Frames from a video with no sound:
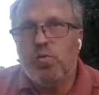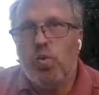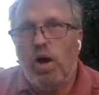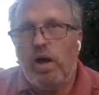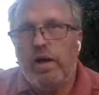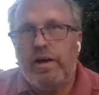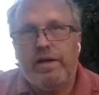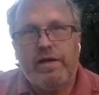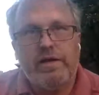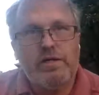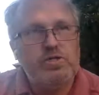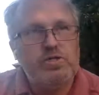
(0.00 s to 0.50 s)

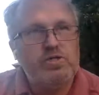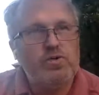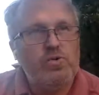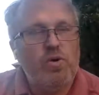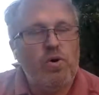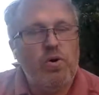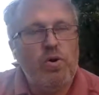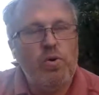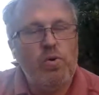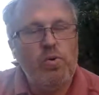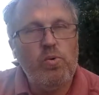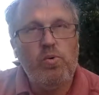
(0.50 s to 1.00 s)
quality
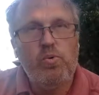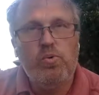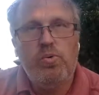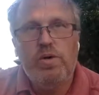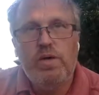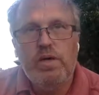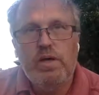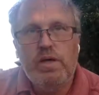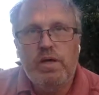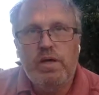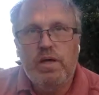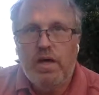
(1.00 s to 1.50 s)
control
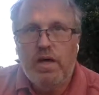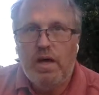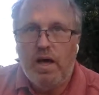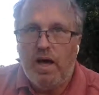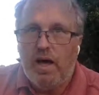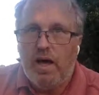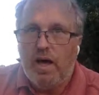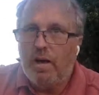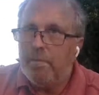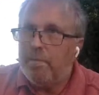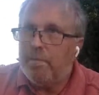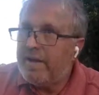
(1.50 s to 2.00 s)

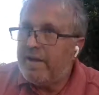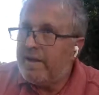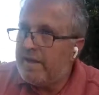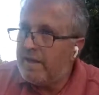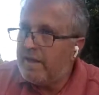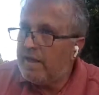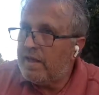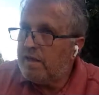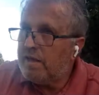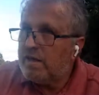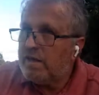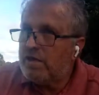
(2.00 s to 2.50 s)

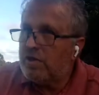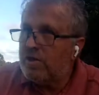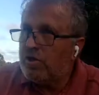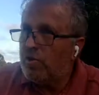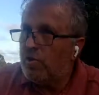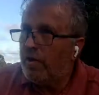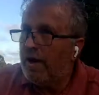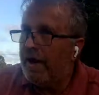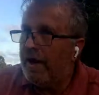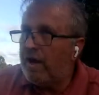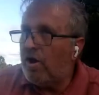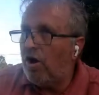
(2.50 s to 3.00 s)
meeting,
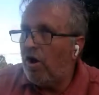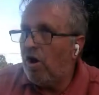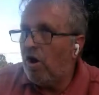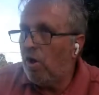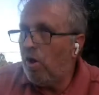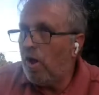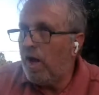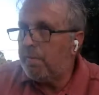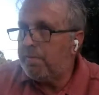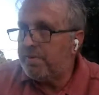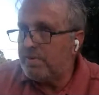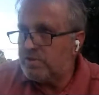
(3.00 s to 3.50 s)
you had
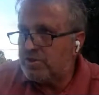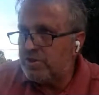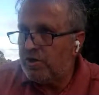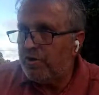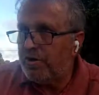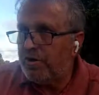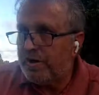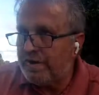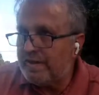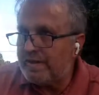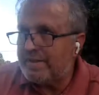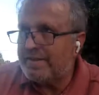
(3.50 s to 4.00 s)
all
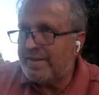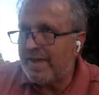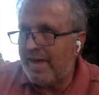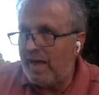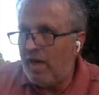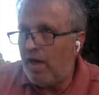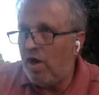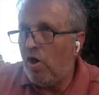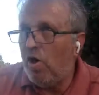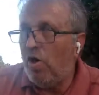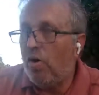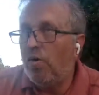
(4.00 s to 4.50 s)
opportunity to
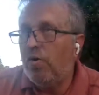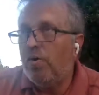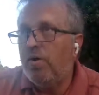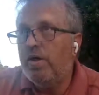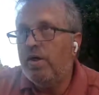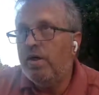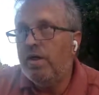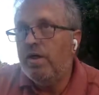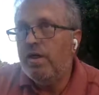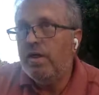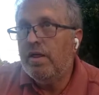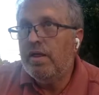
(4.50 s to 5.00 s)
tell
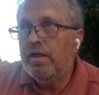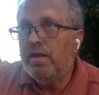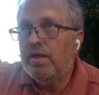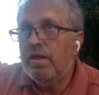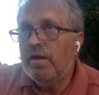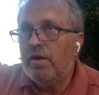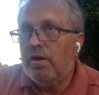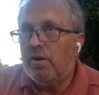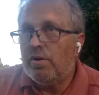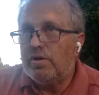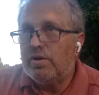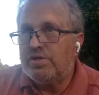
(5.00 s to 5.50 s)

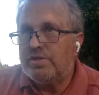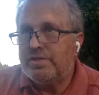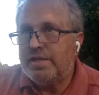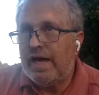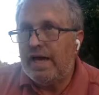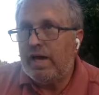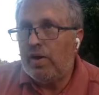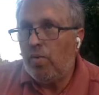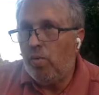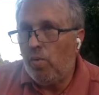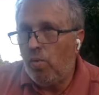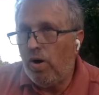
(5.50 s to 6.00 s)
or
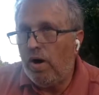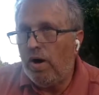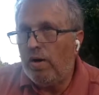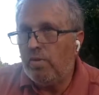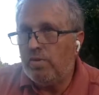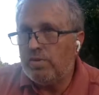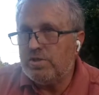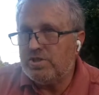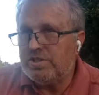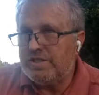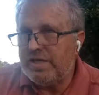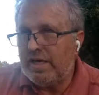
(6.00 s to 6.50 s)
say
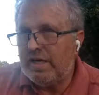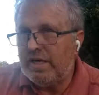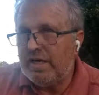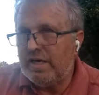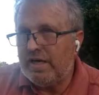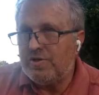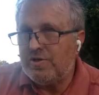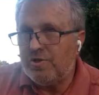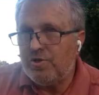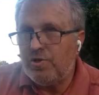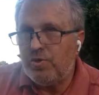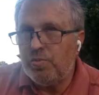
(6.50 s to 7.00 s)
what was
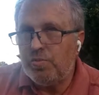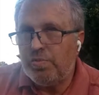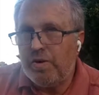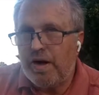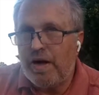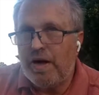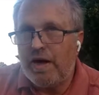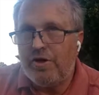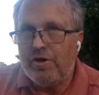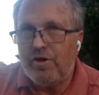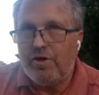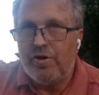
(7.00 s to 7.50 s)
said to you
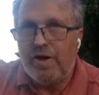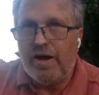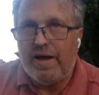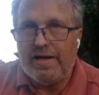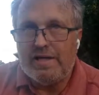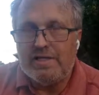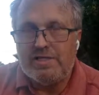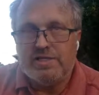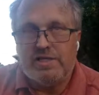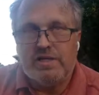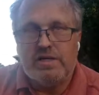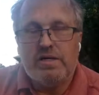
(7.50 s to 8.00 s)
by your
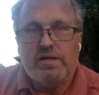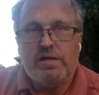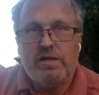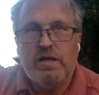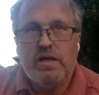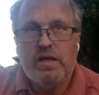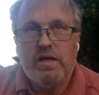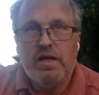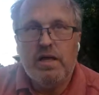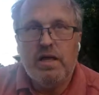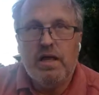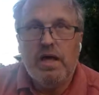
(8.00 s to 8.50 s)
agent.
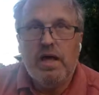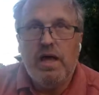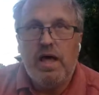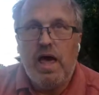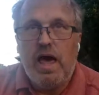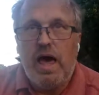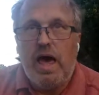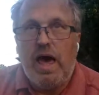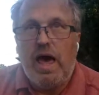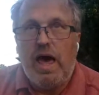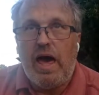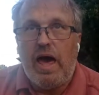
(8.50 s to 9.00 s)

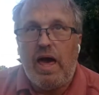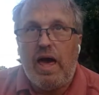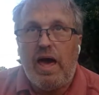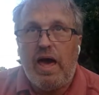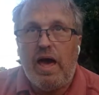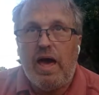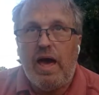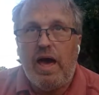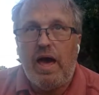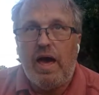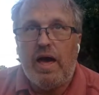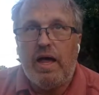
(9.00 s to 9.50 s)

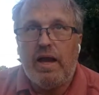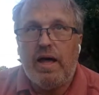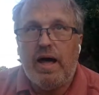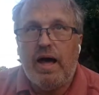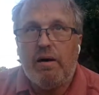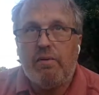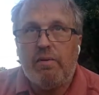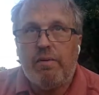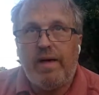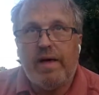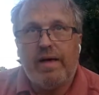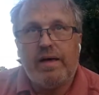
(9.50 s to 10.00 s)
And
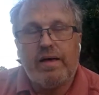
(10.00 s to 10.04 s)
I'm